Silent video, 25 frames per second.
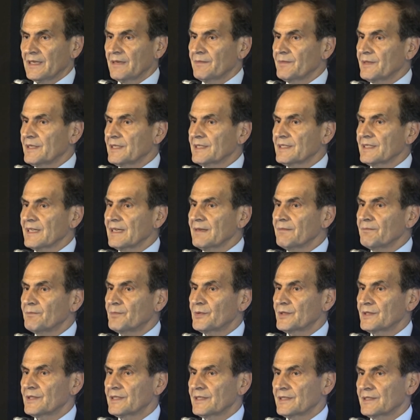I mean, it's
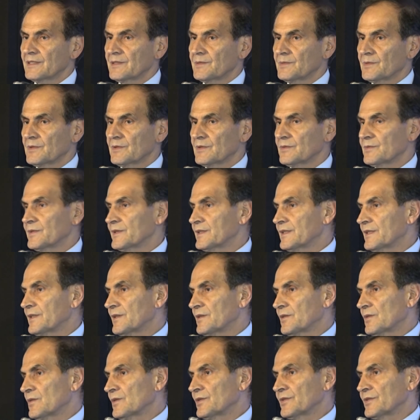unpredictable when an